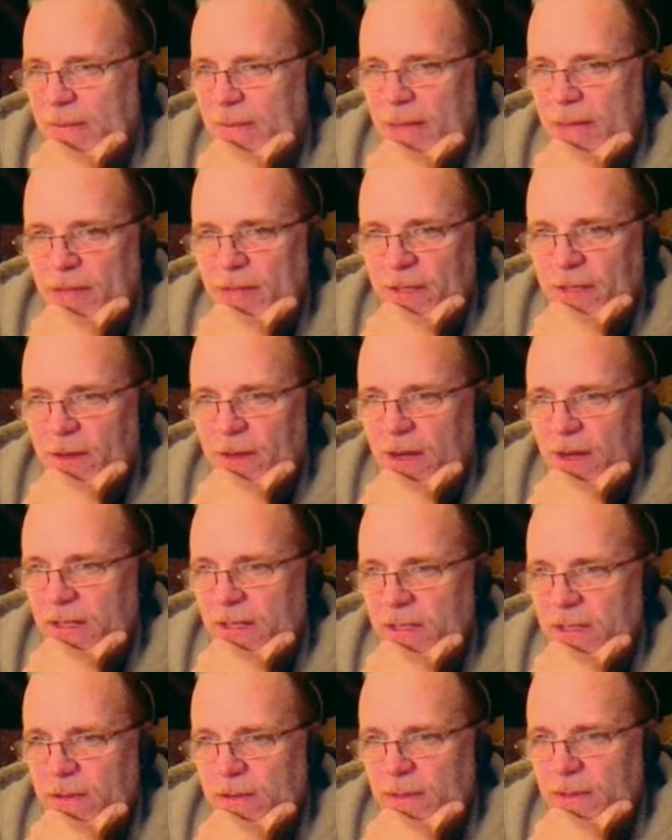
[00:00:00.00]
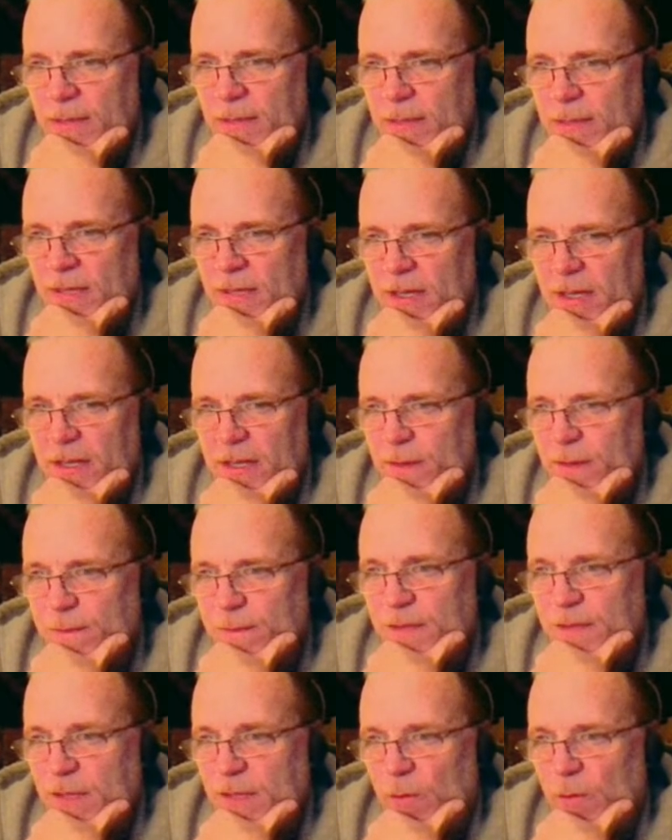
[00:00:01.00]
Maybe you're hunkering maybe 100
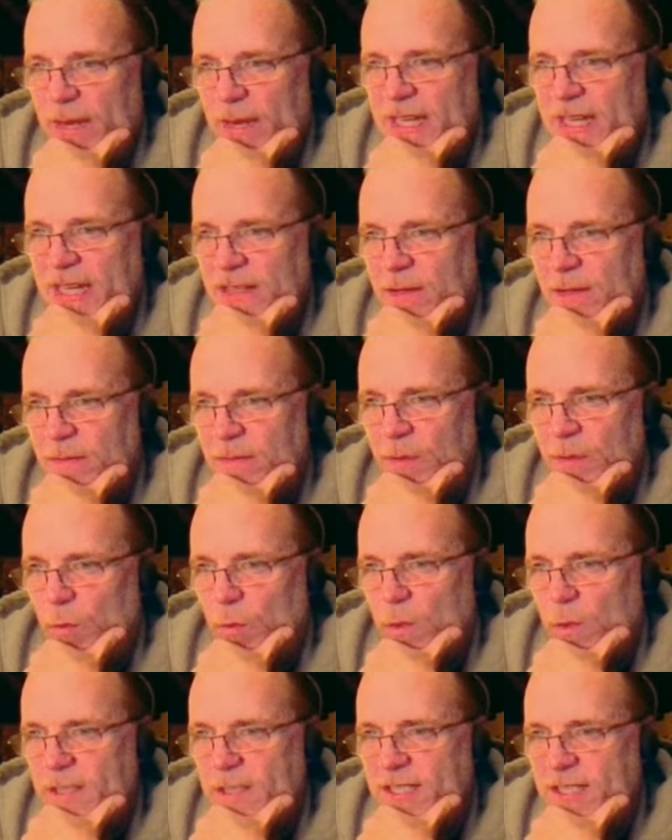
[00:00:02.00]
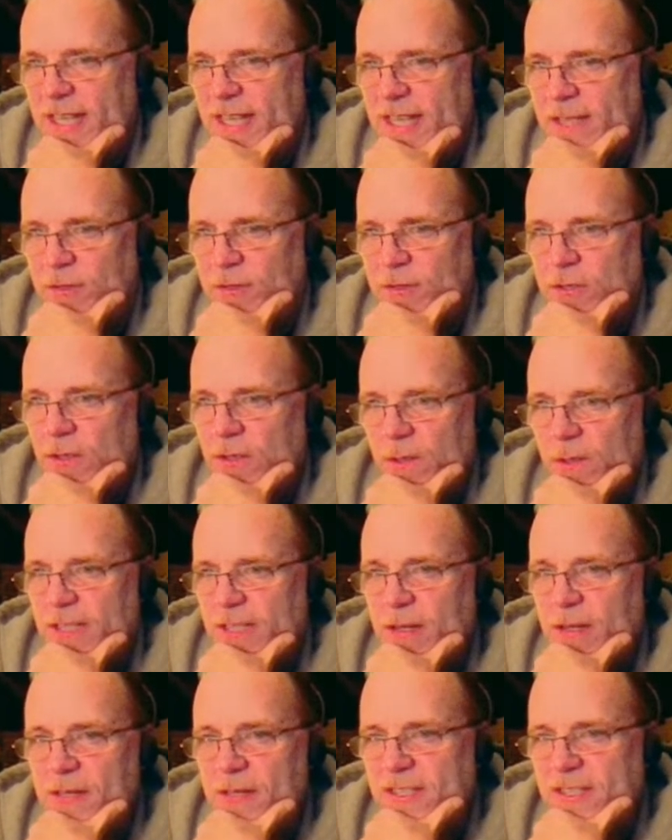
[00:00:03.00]
feet away in the wood's edge, or
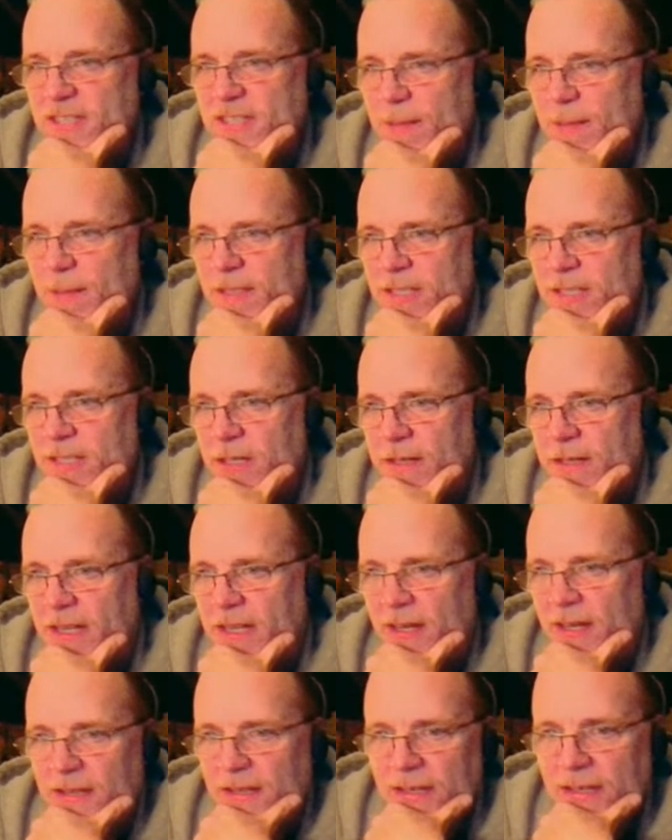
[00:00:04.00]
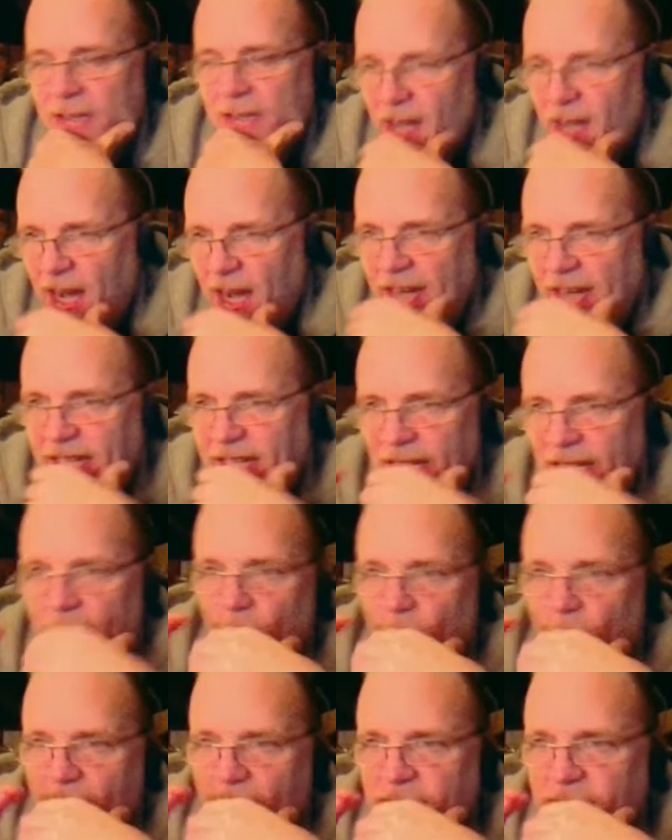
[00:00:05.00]
near the cemetery, hiding,
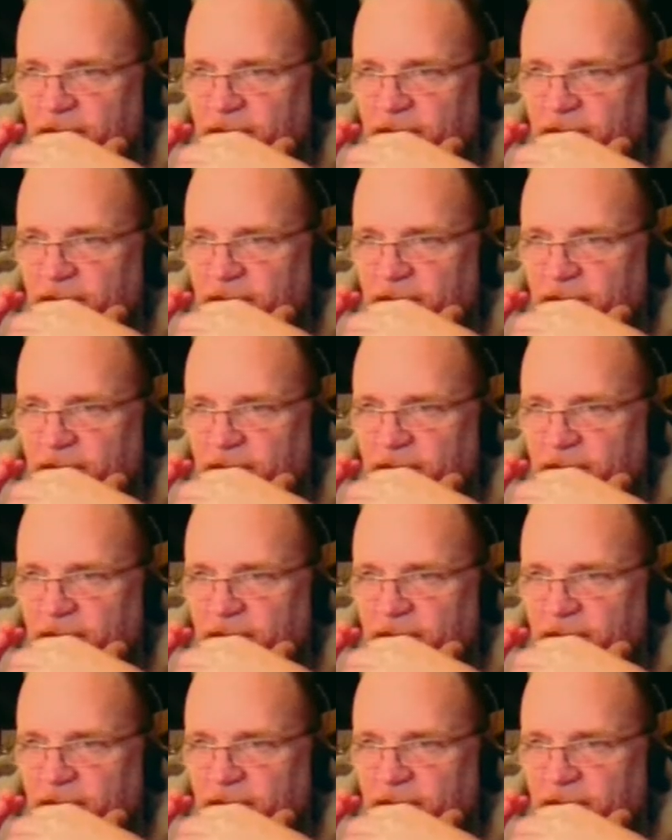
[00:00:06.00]
watching